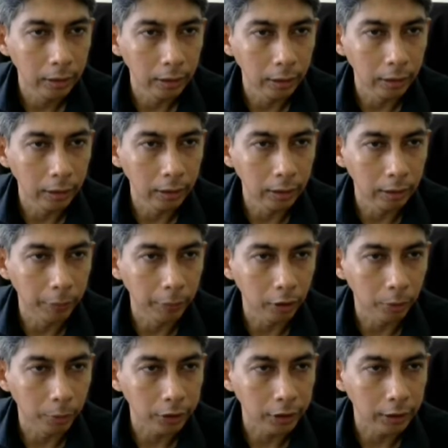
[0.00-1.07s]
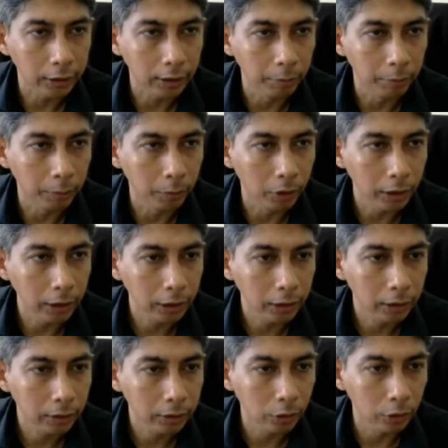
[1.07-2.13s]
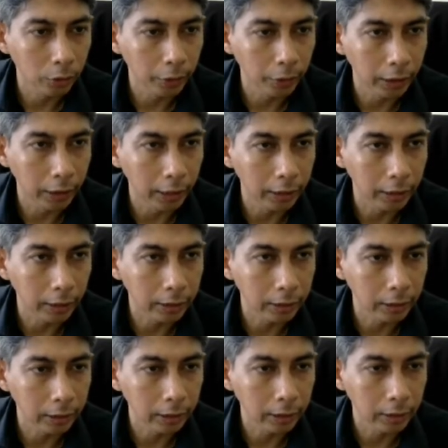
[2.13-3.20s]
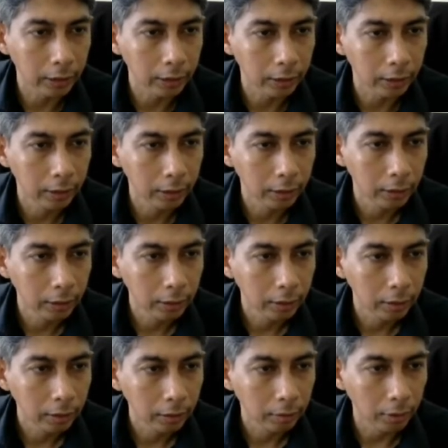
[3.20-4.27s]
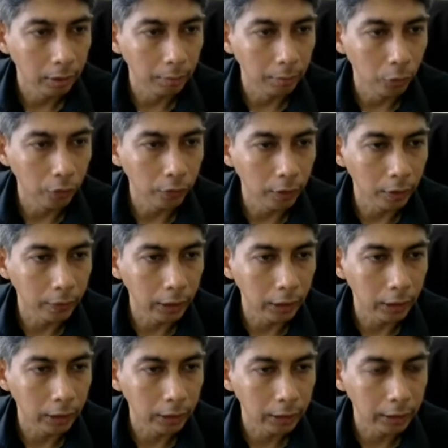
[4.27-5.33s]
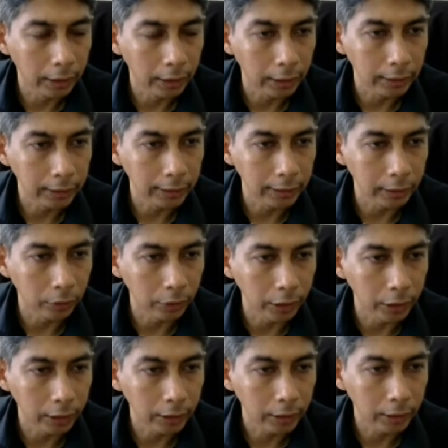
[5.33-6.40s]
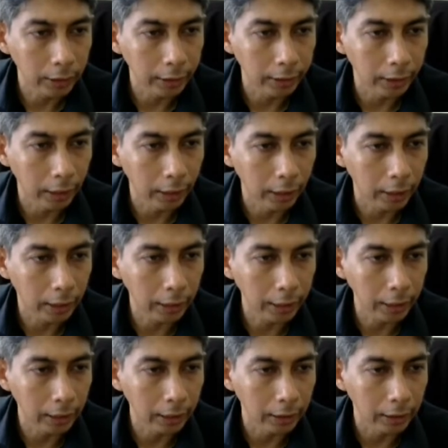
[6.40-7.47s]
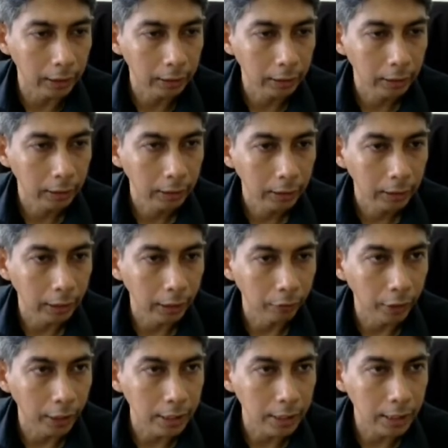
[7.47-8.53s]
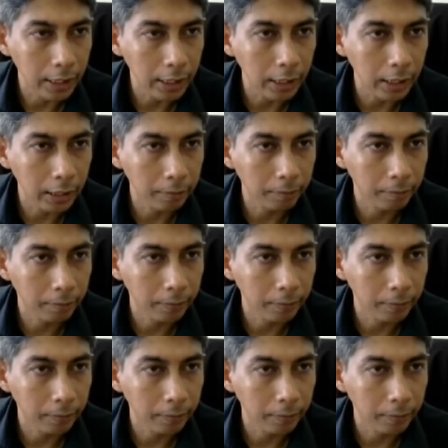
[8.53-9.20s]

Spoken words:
in the microprocessor memory, so we can actually move the cursor to here and click here, and we can see that